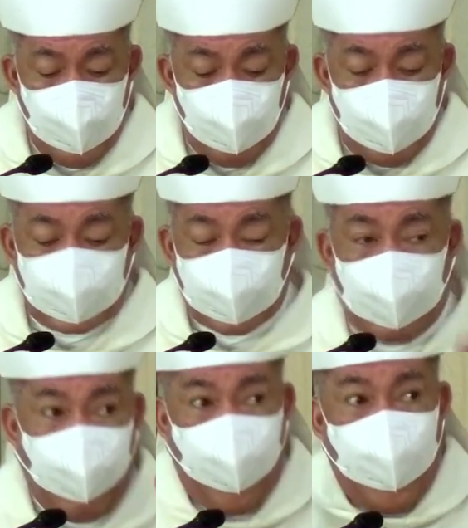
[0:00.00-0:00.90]
but
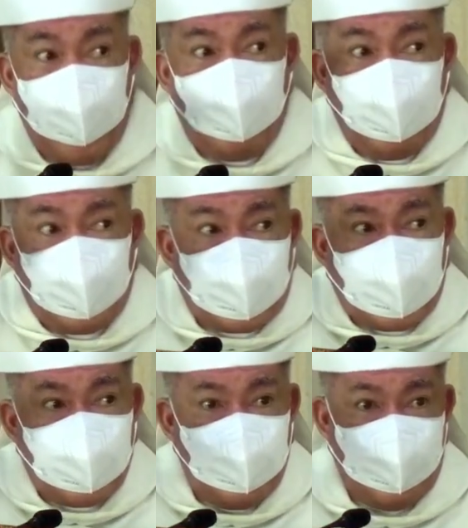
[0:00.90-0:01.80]

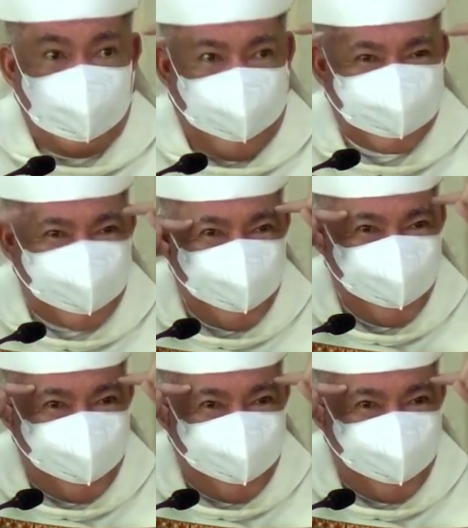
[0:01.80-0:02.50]
climbs, get niyo,